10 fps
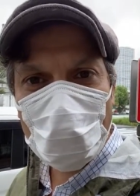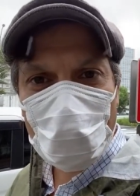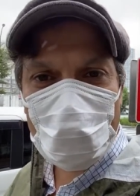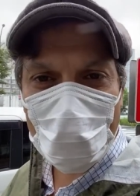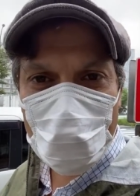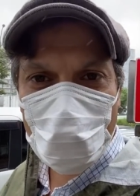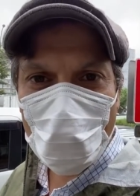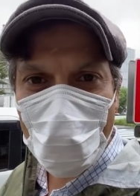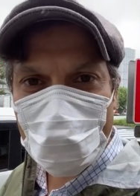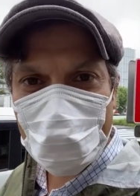they'll send you a
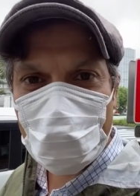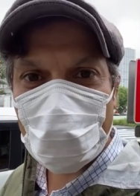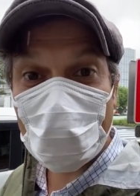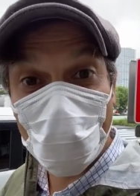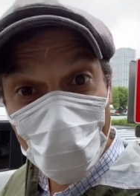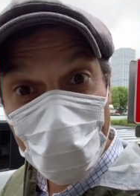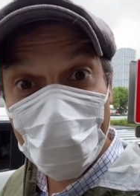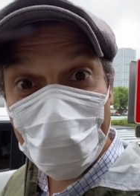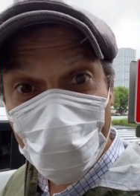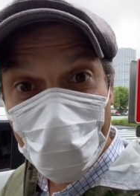message to come
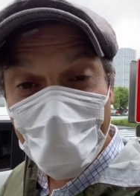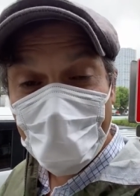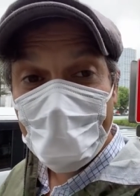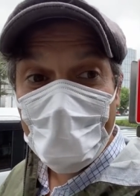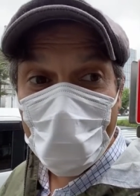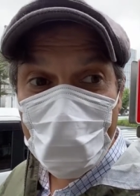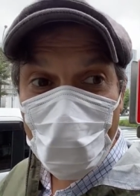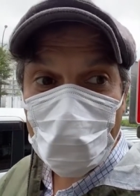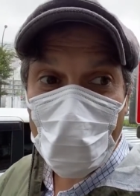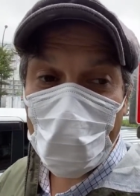in and you
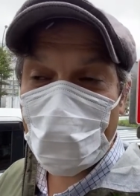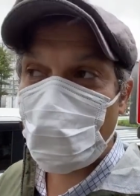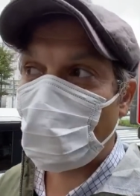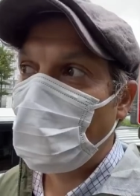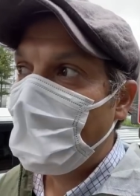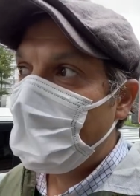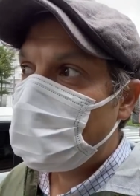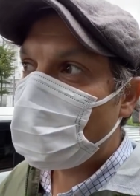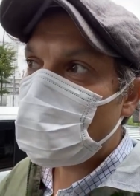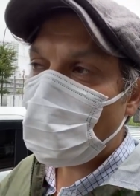have to answer it.
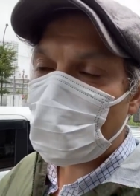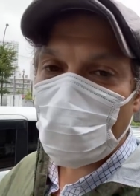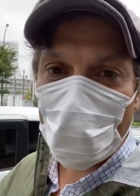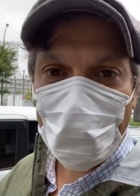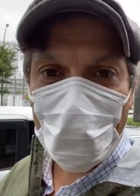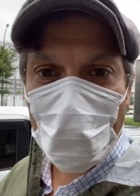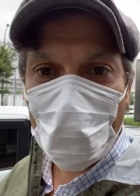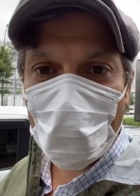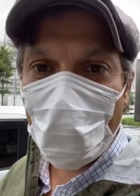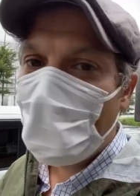They also have a telephone
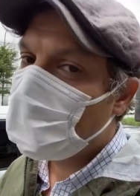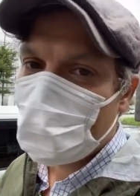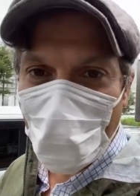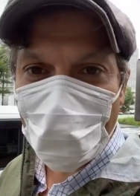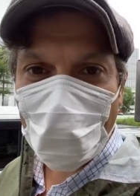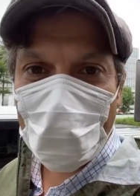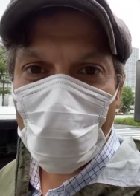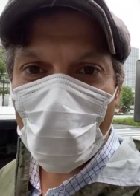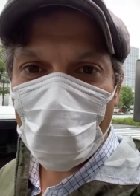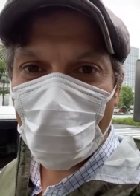number, not very
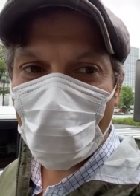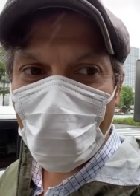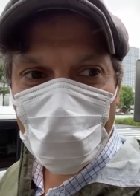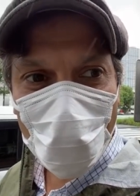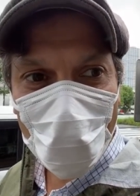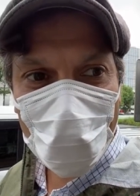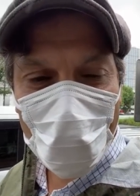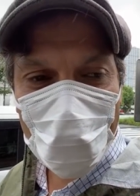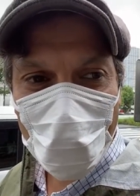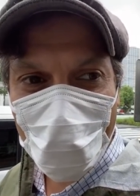helpful. I've called
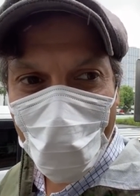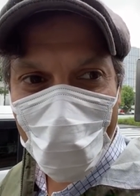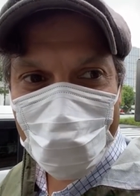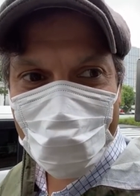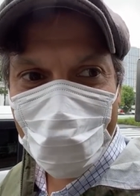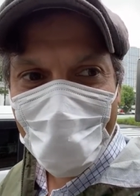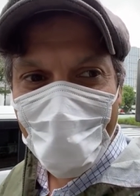them and asked.